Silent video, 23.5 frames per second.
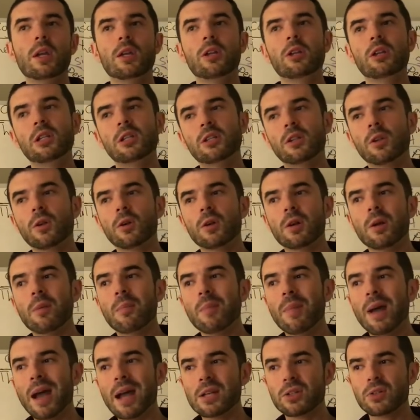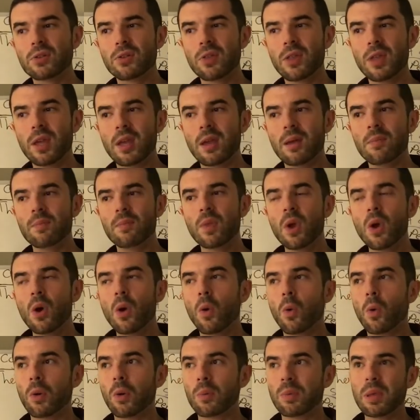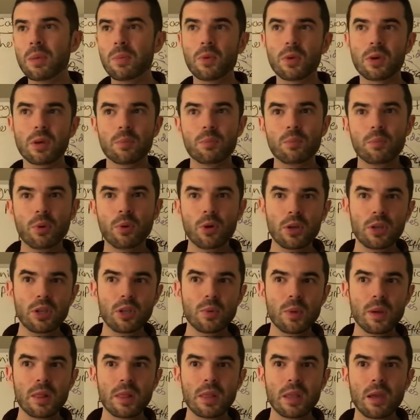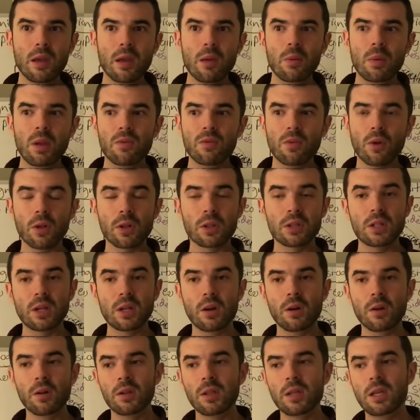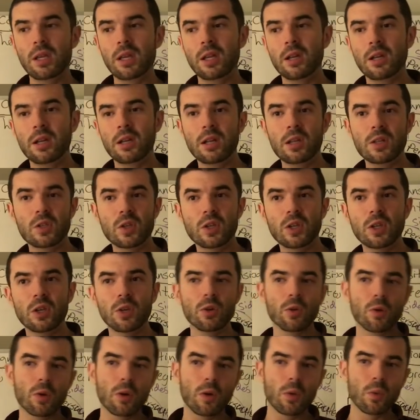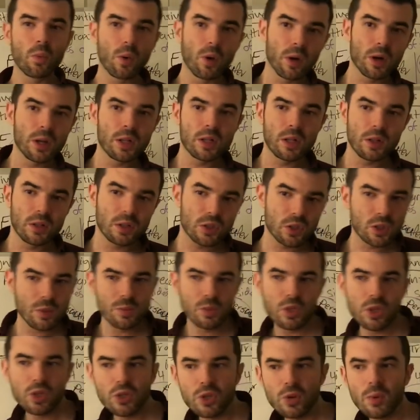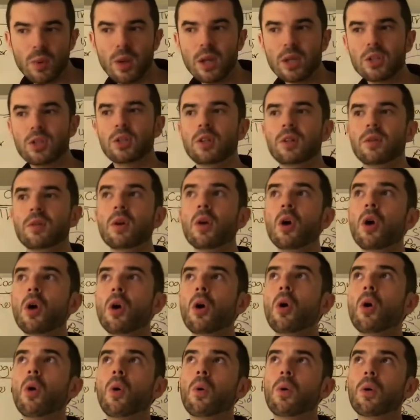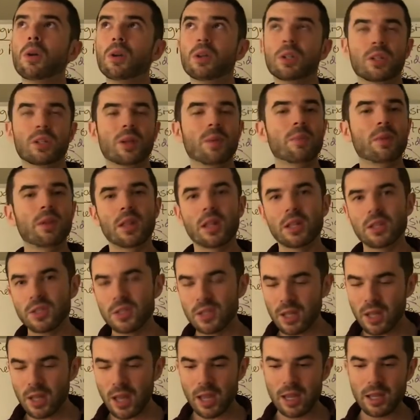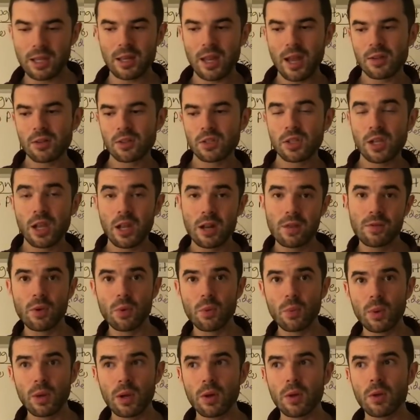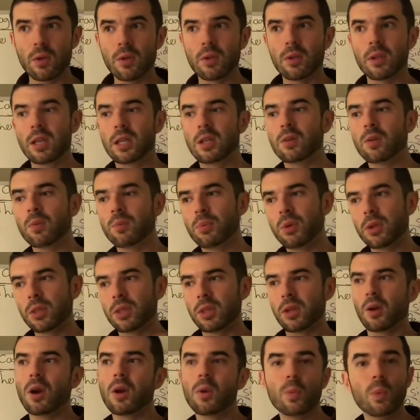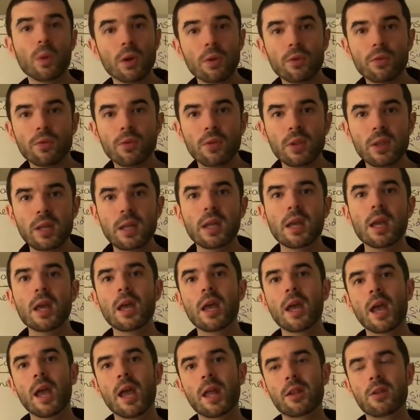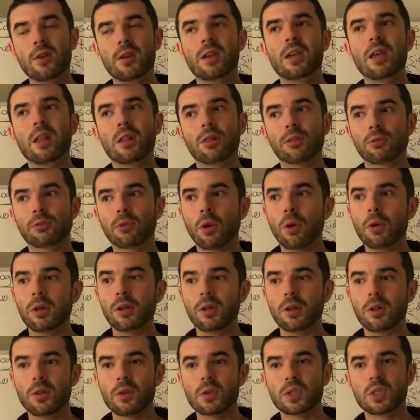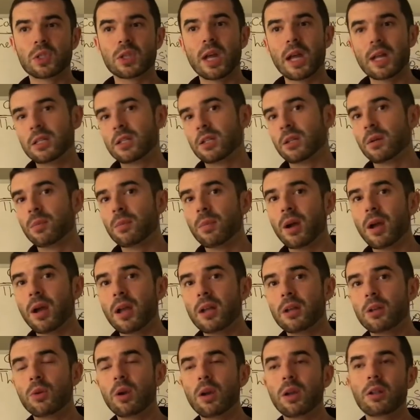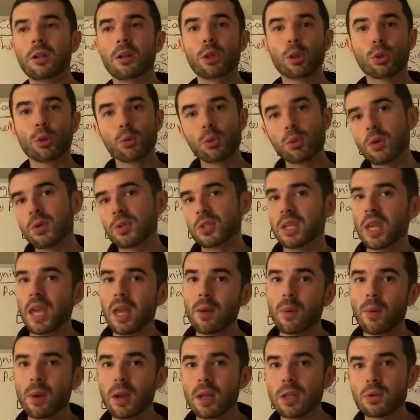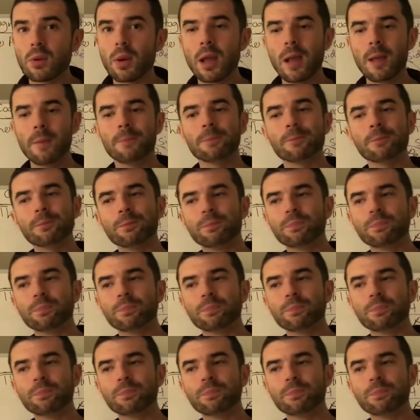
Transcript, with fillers: You need to learn to master them, or people could put you in them involuntarily in an insecure or worrisome situation, or something that's like outside of your will, like you were put there unwillfully, and you get thrown into those sides of your mind quickly through those gateways, right?